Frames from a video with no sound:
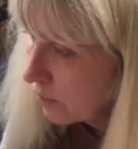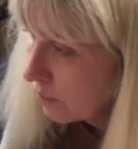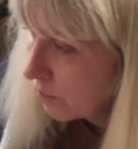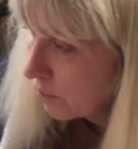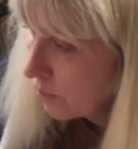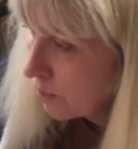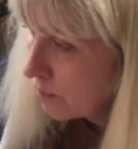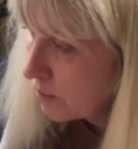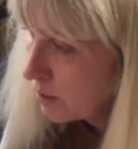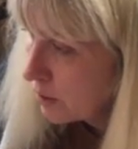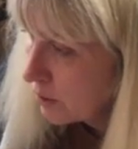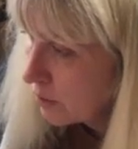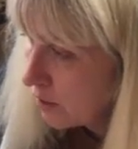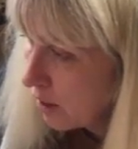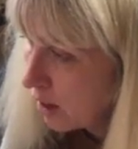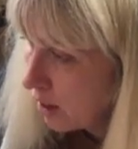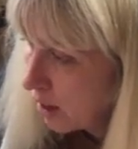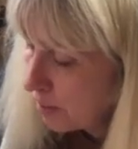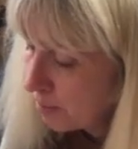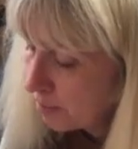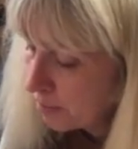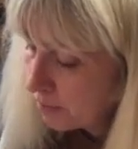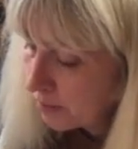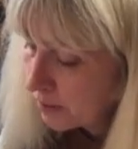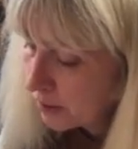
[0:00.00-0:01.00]
From the
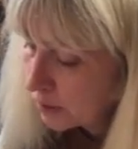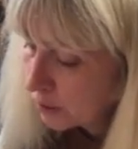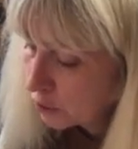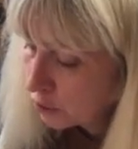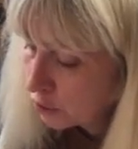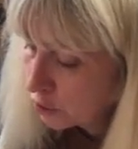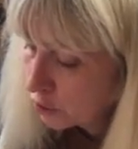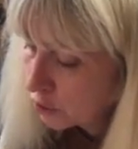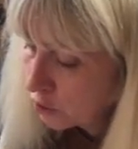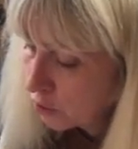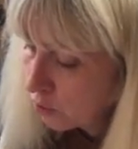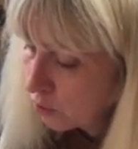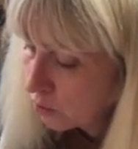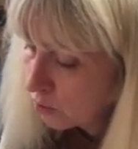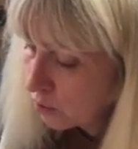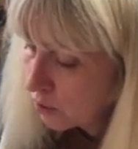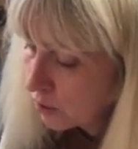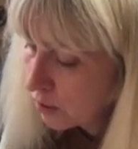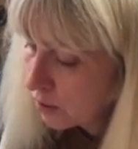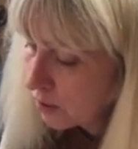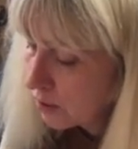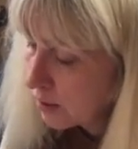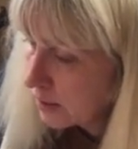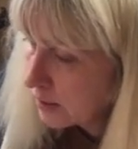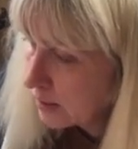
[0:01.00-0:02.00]
top of his
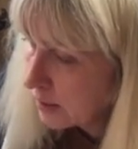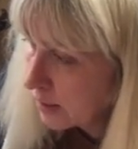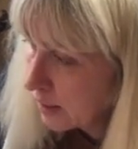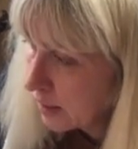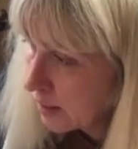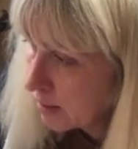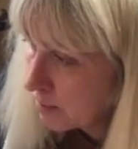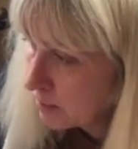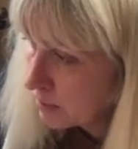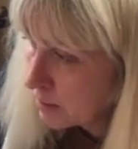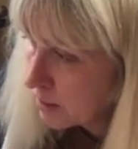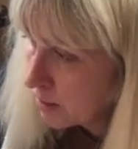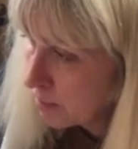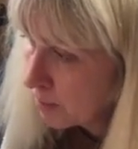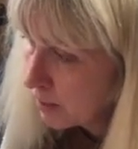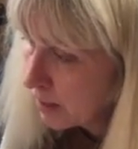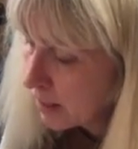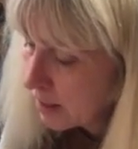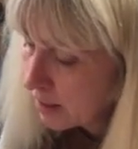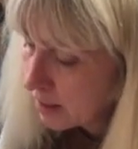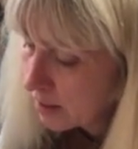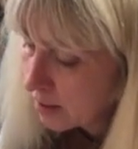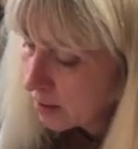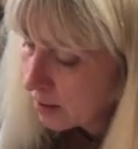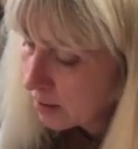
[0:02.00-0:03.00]
shoulder, as it comes up
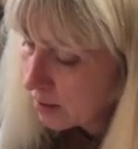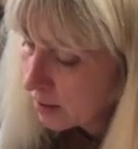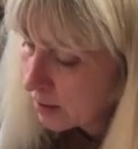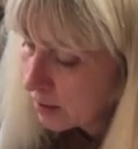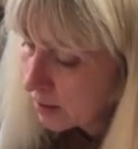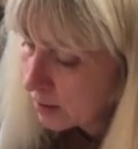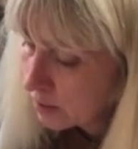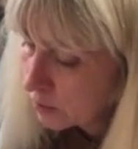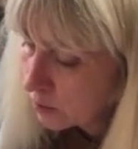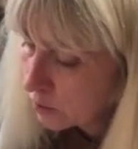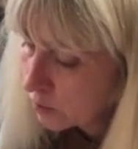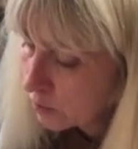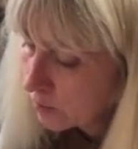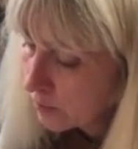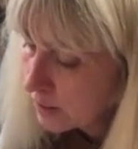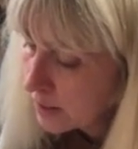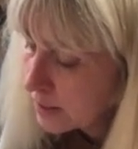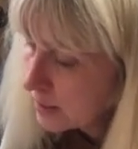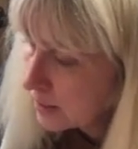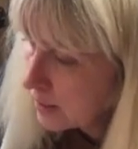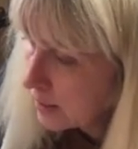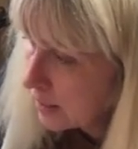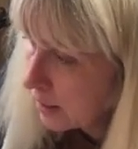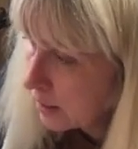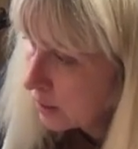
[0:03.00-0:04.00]
here, and there's a
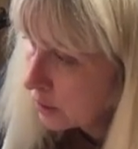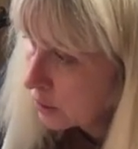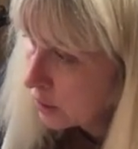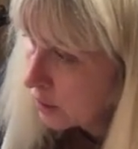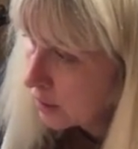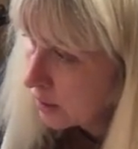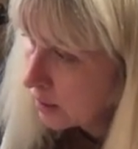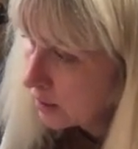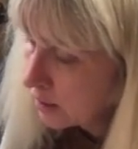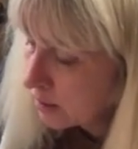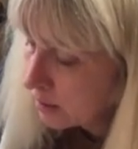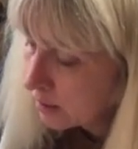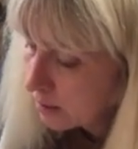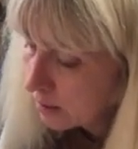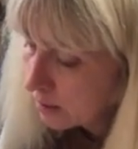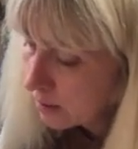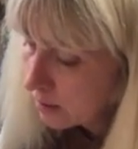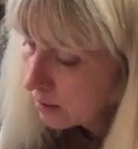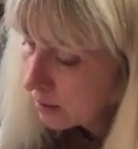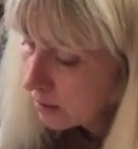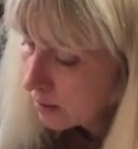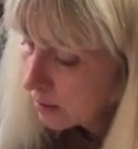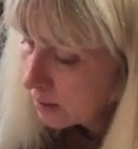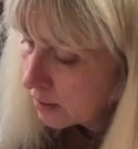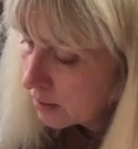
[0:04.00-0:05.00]
green section,
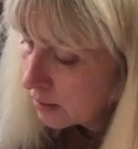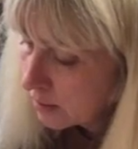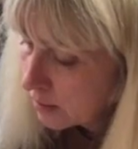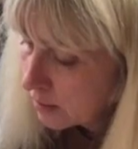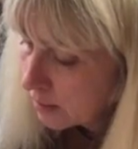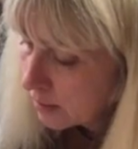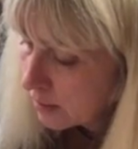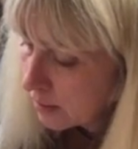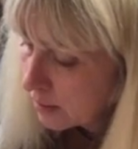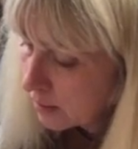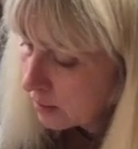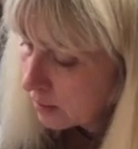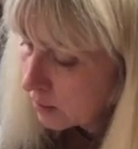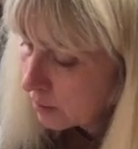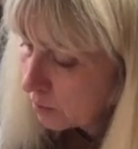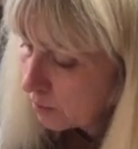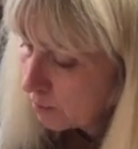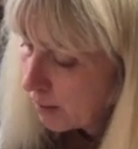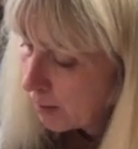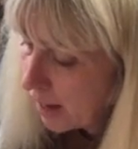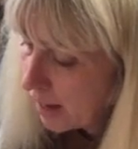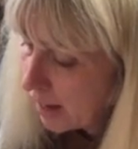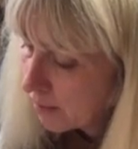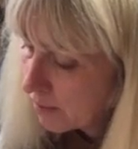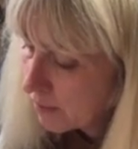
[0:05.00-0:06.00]
and the little
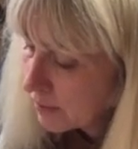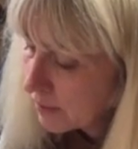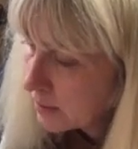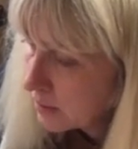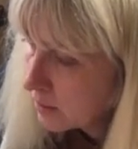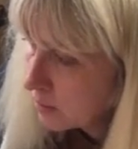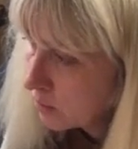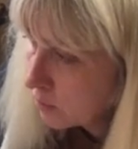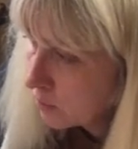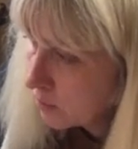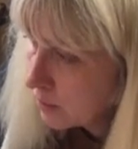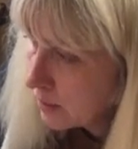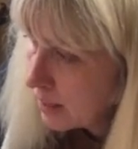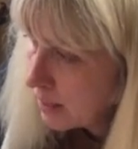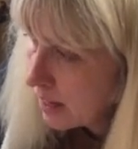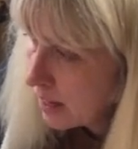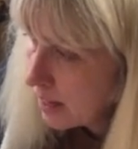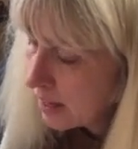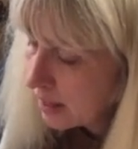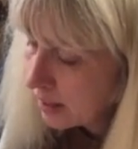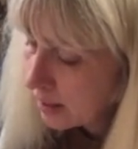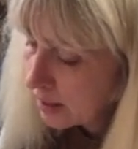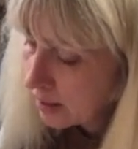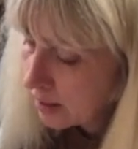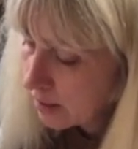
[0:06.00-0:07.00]
back of his little
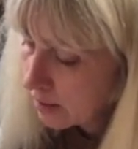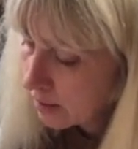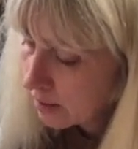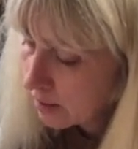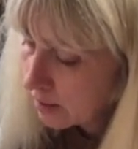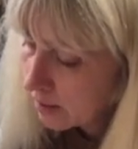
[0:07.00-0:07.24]
neck,